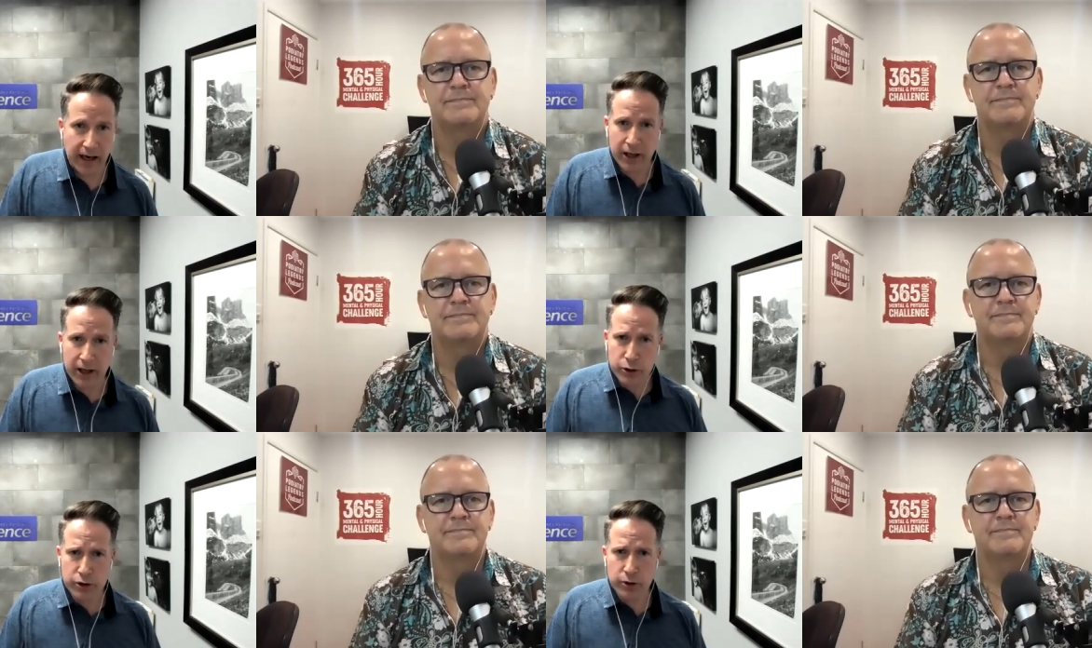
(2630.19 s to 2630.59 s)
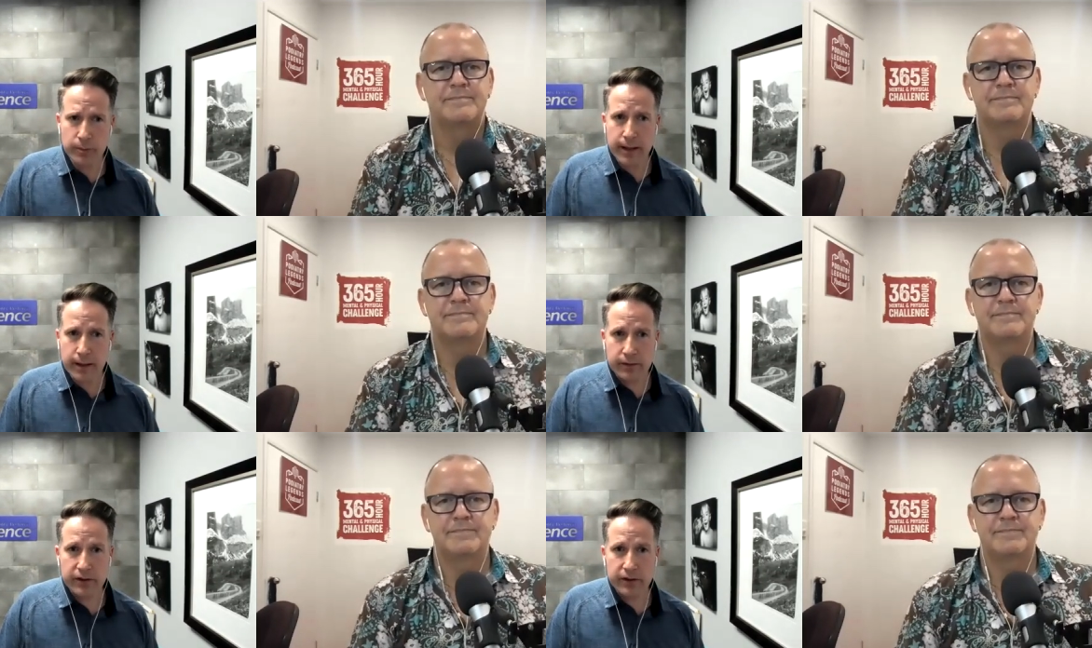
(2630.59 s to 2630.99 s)
Speaker 1: You should be
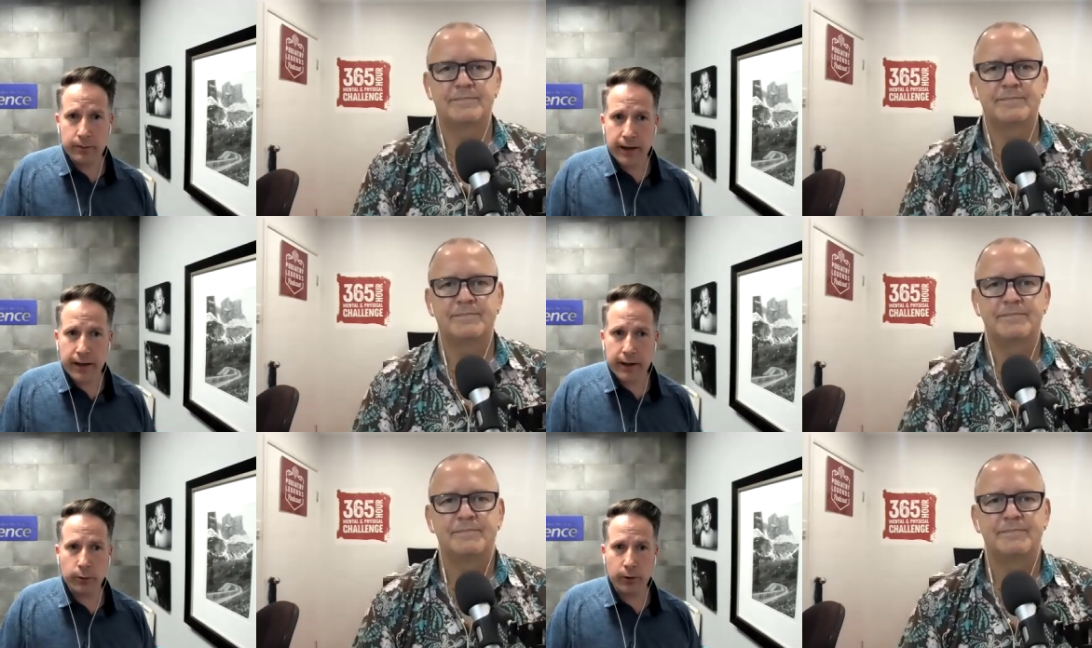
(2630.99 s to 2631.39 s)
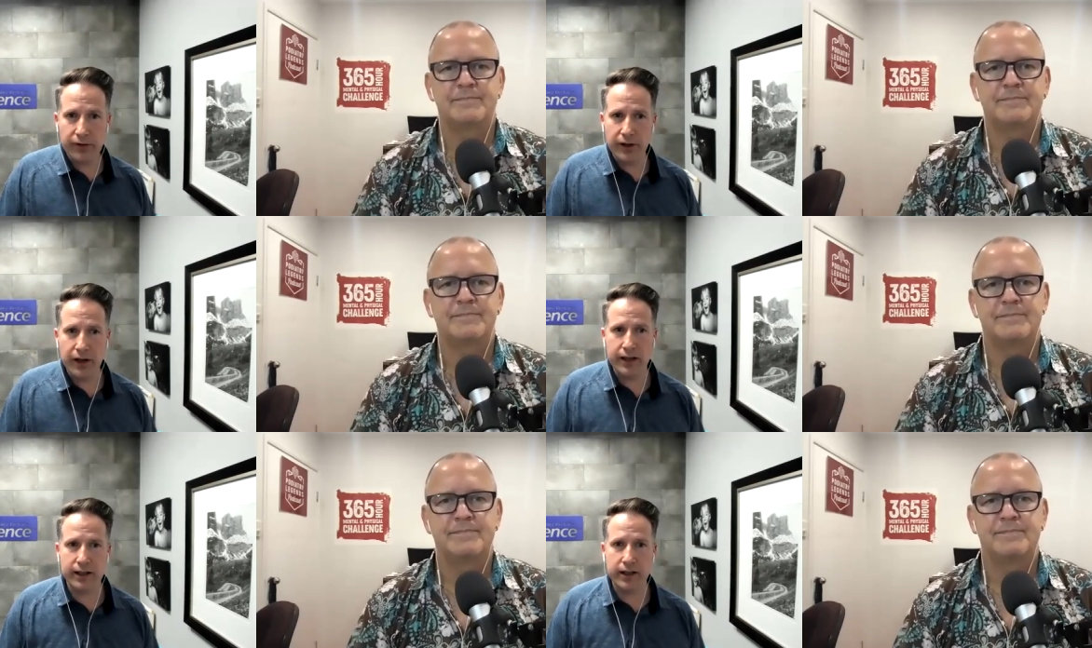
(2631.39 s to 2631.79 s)
able to make an
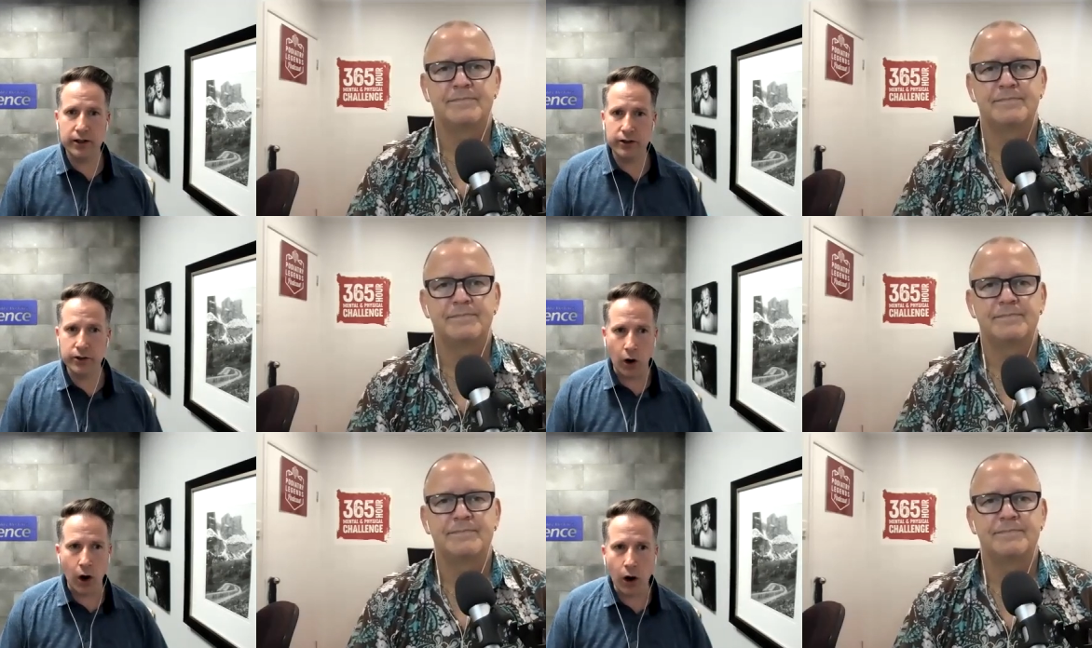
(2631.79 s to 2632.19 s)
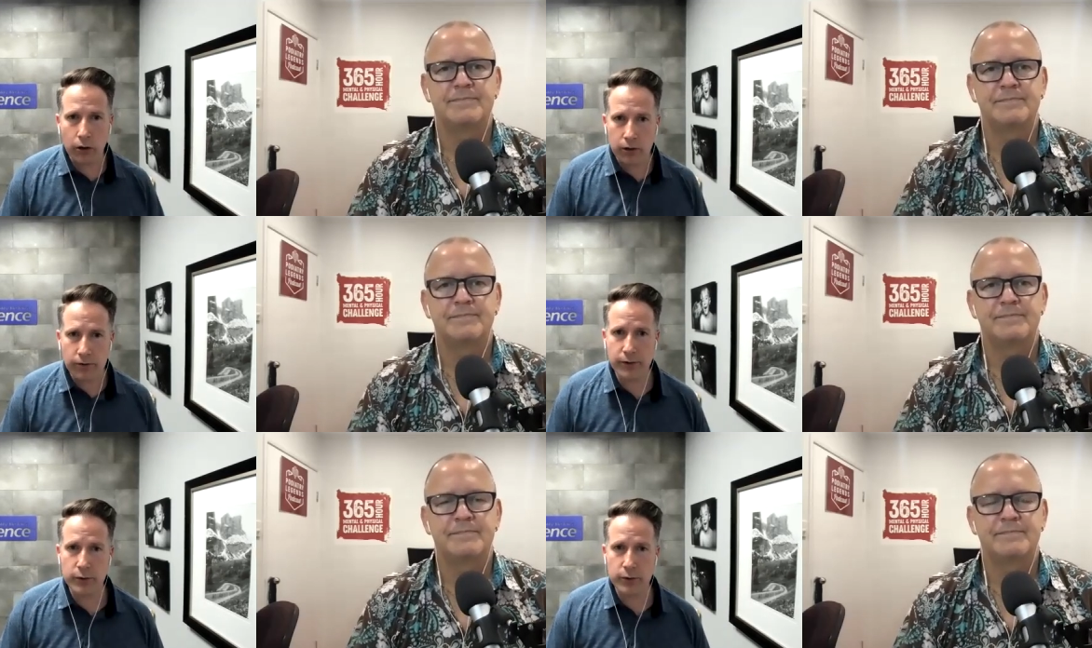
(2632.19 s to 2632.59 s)
orthotic under all of
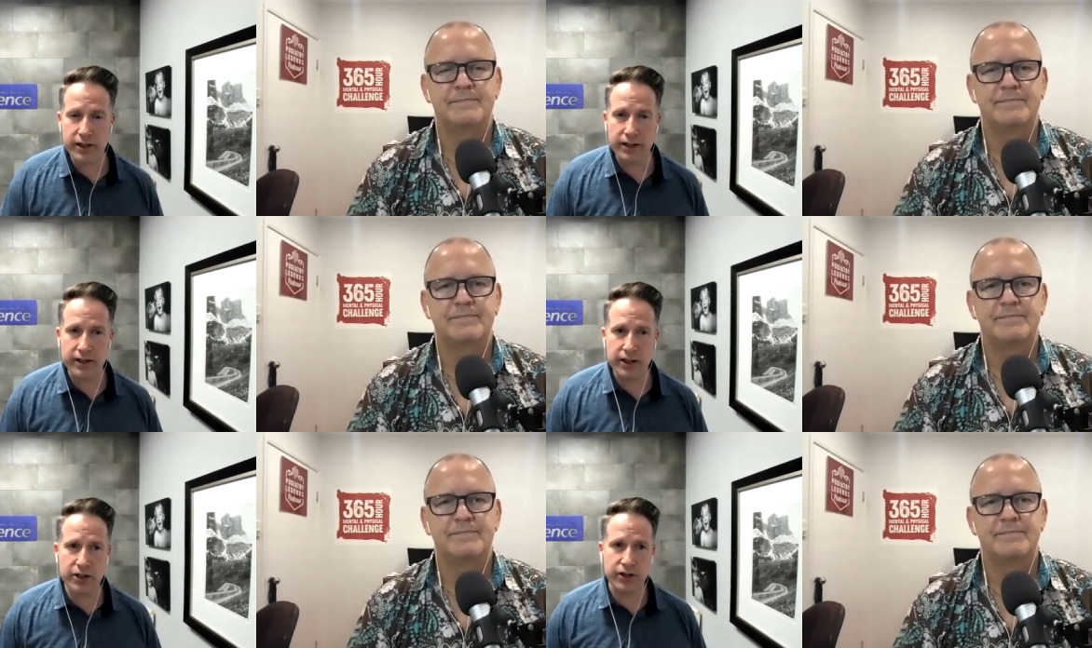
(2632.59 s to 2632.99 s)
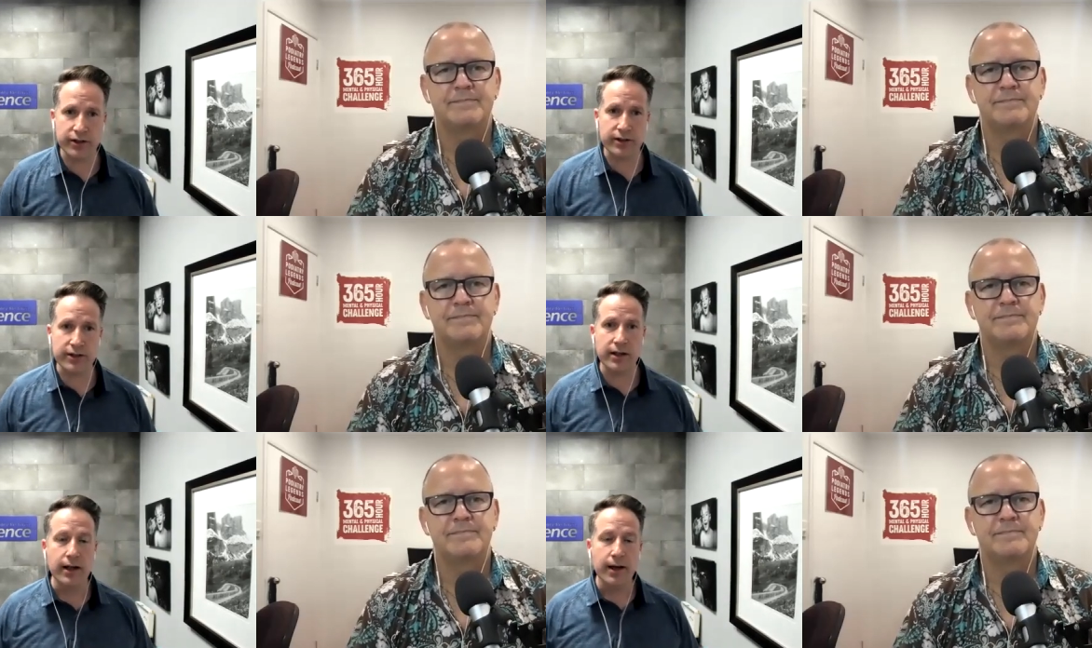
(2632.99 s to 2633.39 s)
those conditions